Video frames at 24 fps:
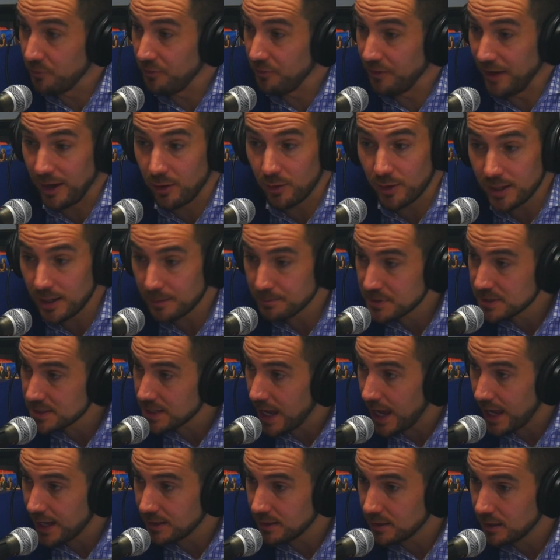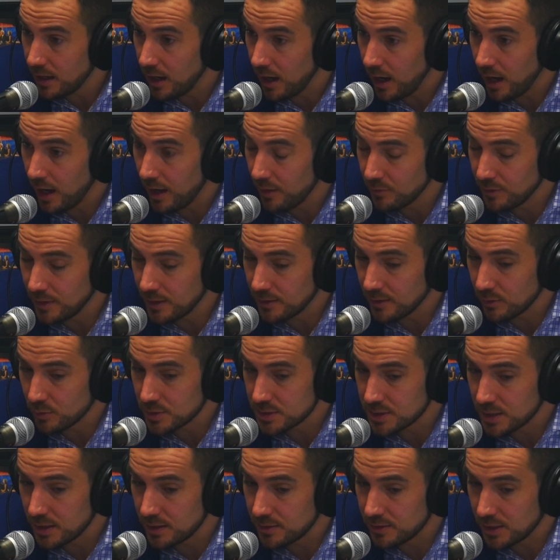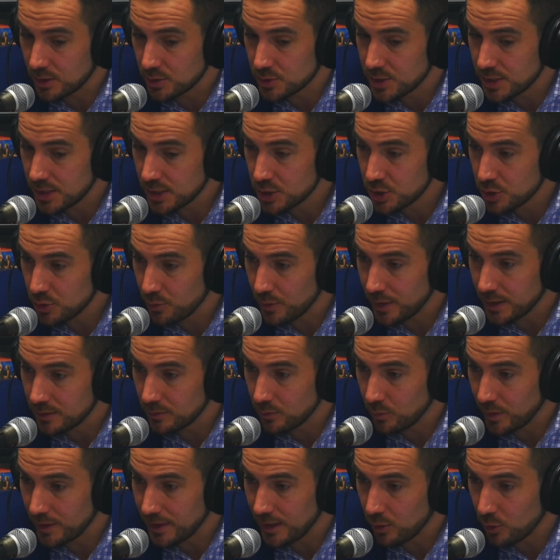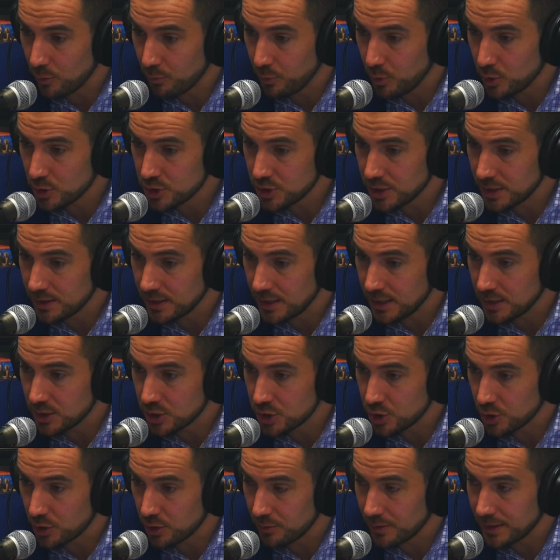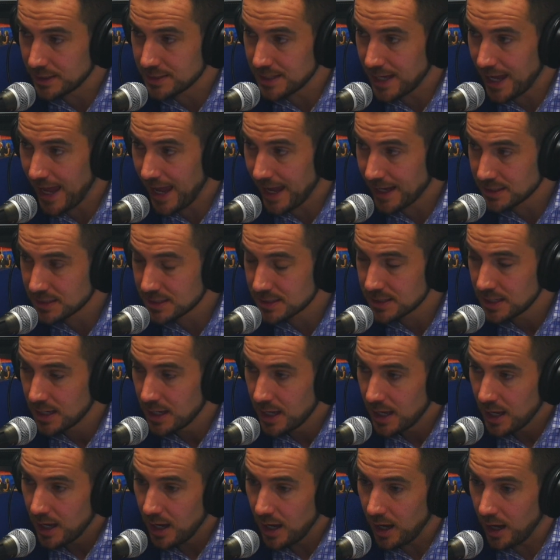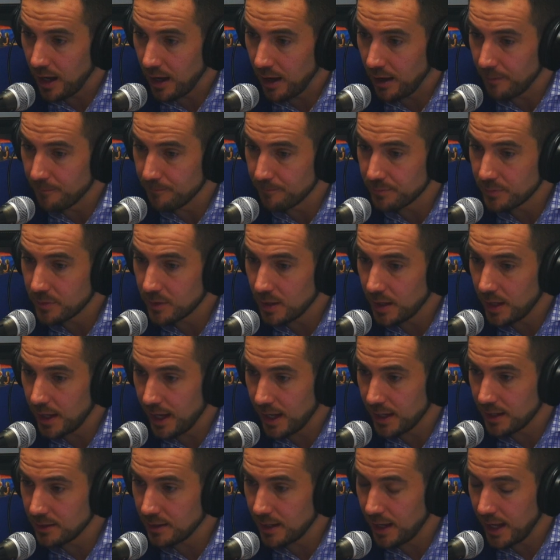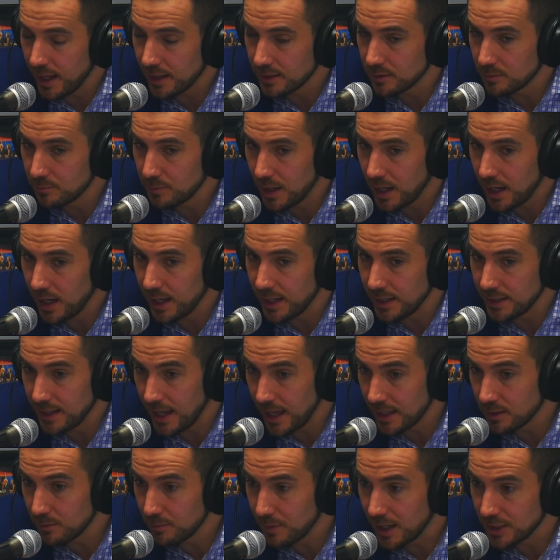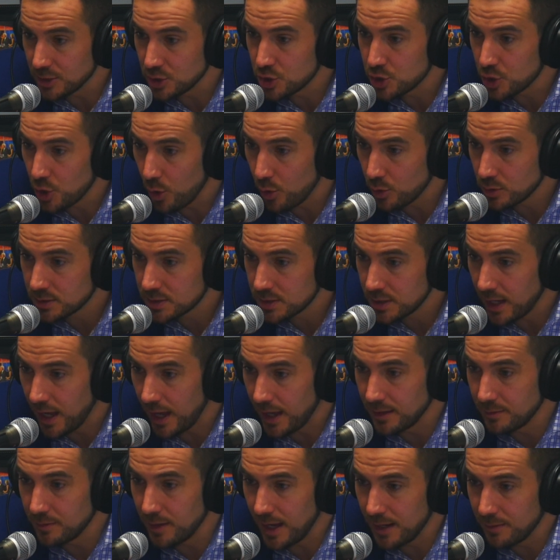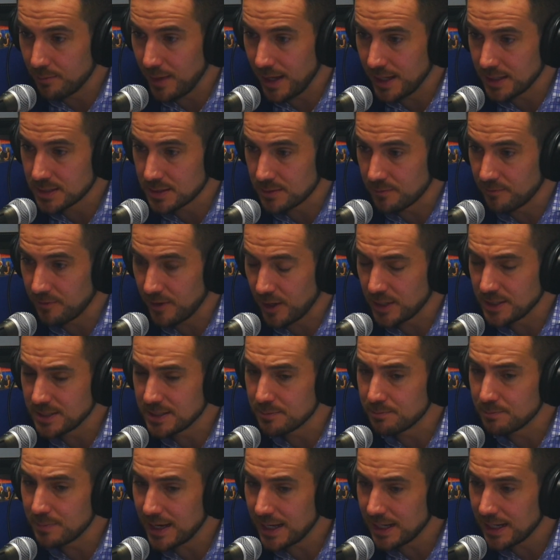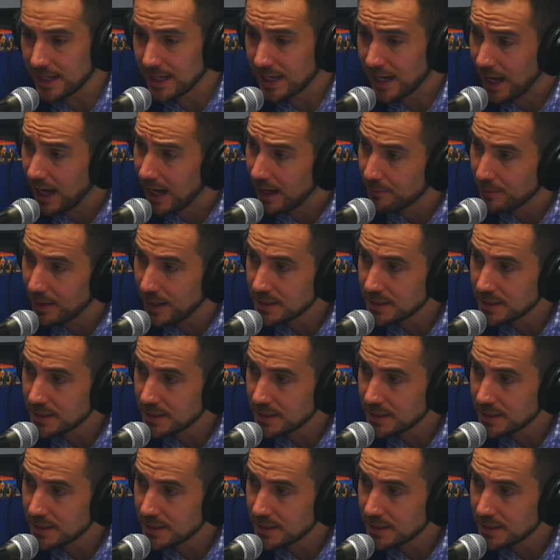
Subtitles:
who's very upset. There's an issue when they were pushing the sugary tax. Ann Lamont and Ned Lamont joked and made some very demeaning